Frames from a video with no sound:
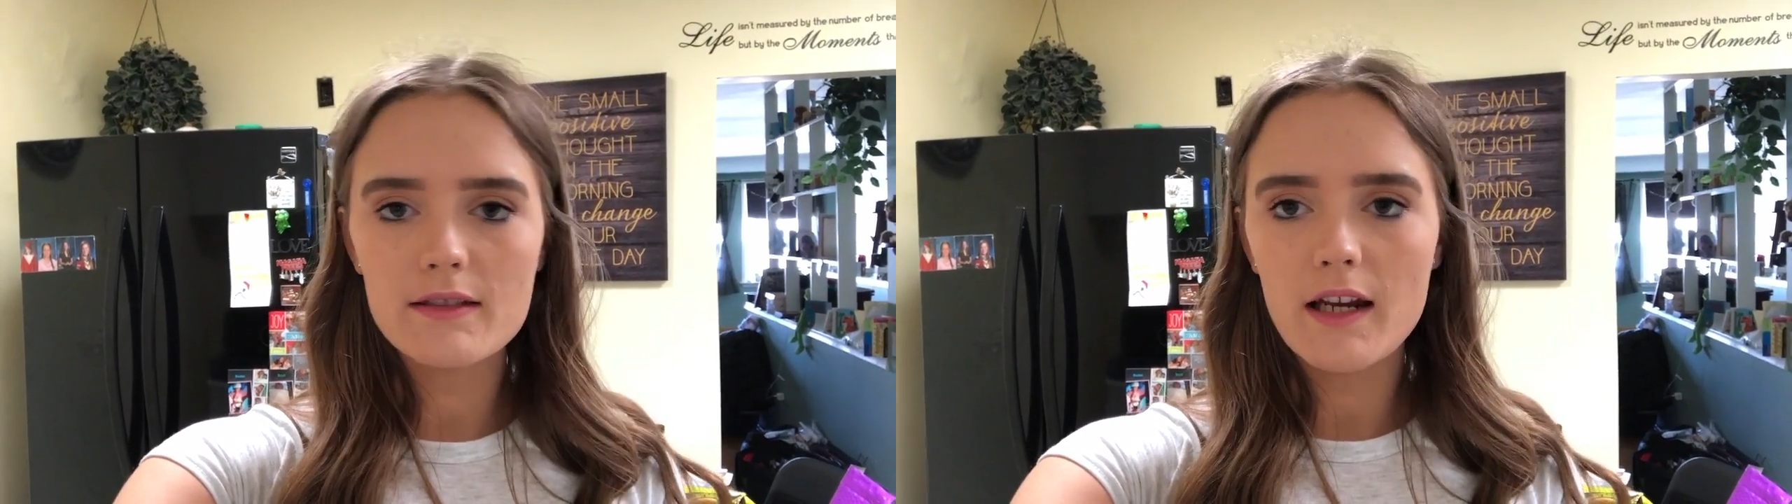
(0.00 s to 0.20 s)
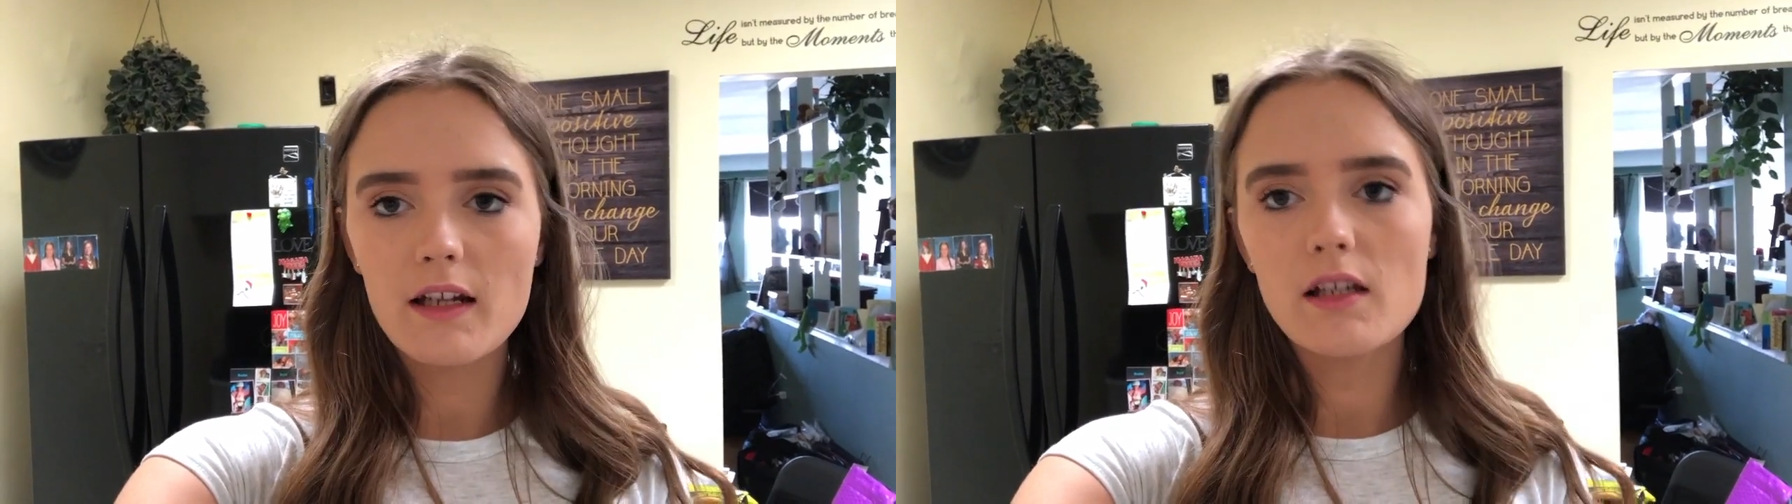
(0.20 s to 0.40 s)

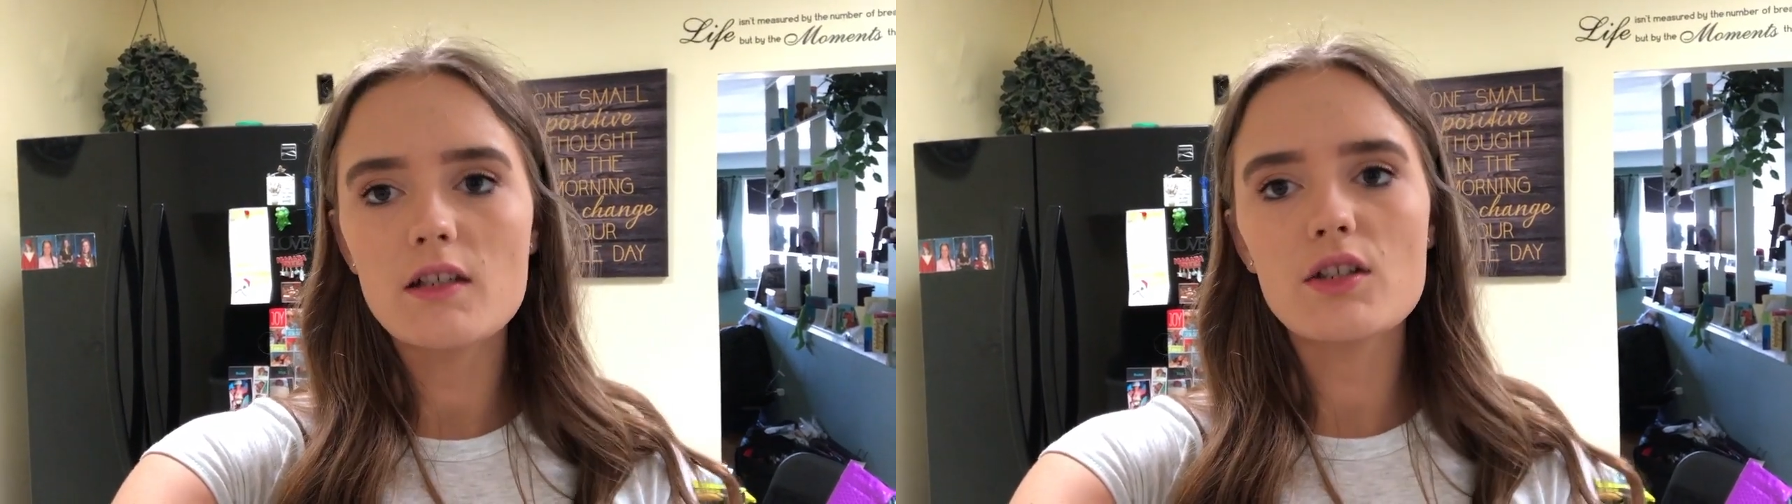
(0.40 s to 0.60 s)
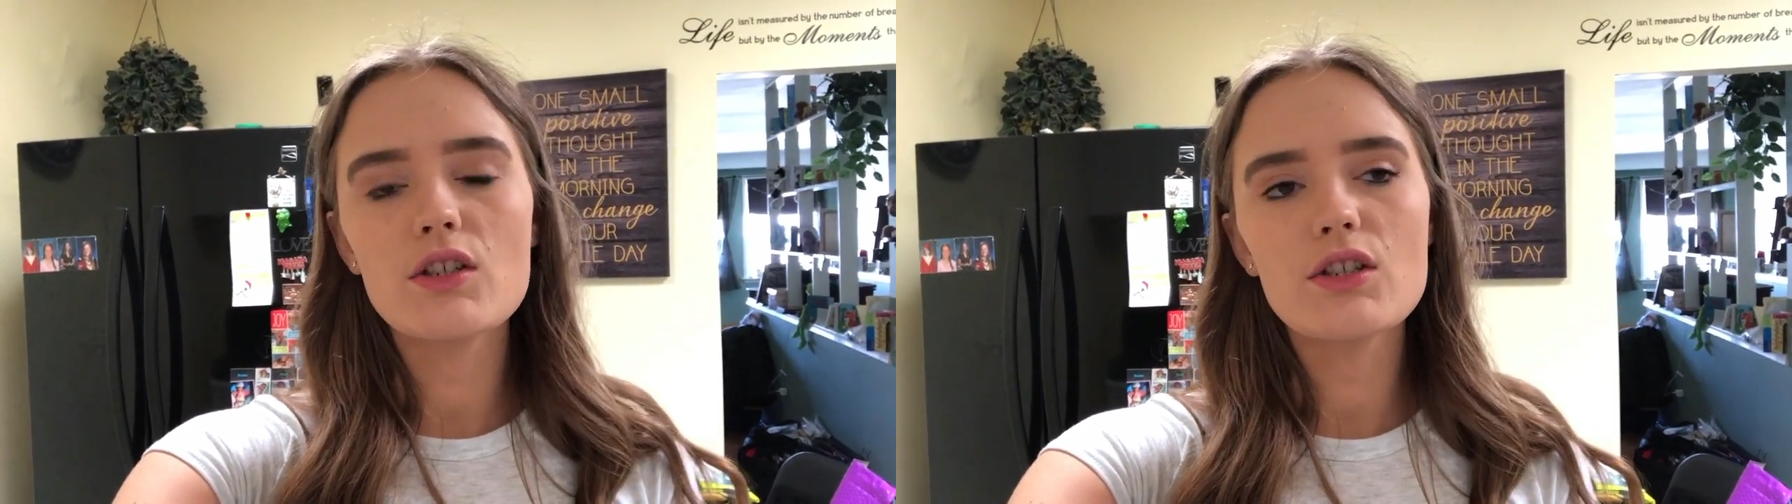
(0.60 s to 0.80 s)
that I need
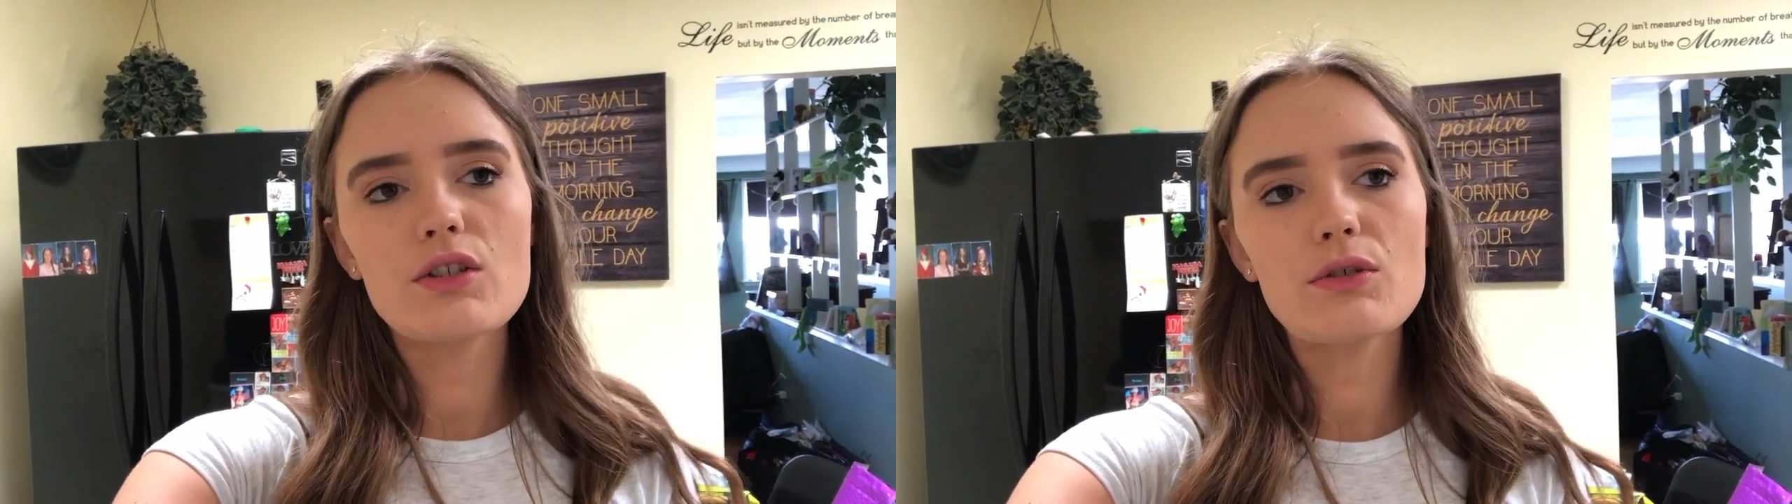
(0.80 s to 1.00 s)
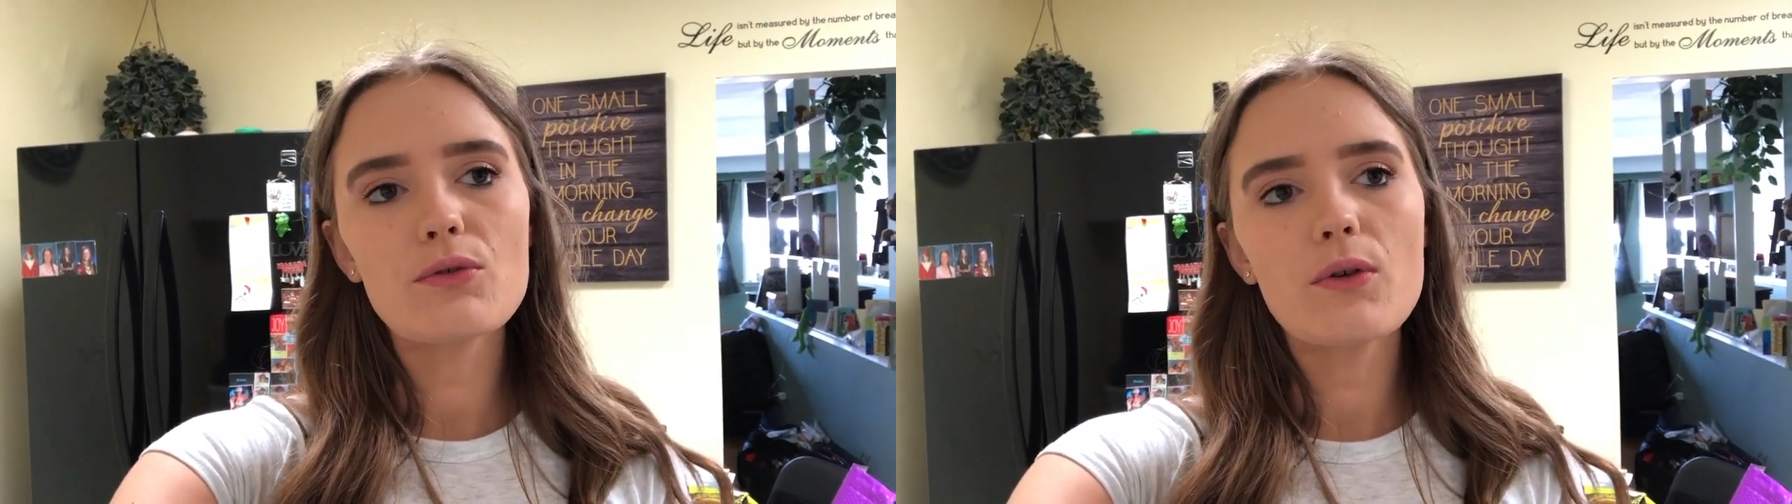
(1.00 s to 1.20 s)
to
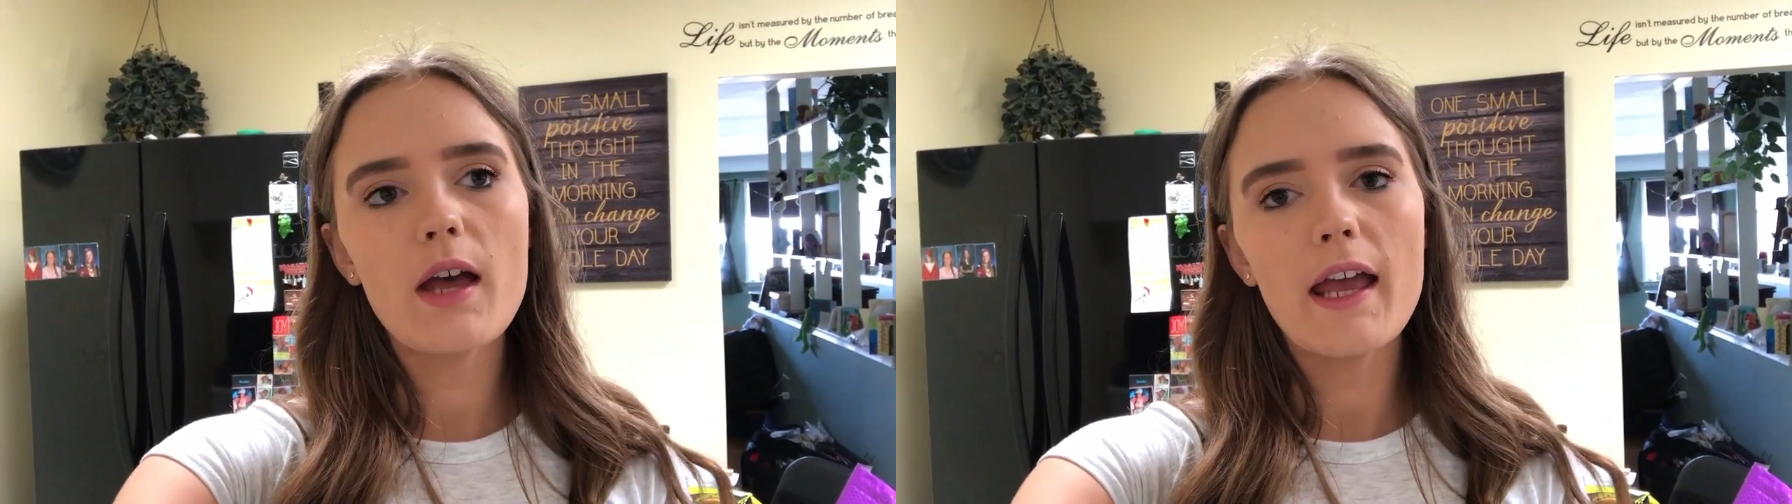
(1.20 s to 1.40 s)
do,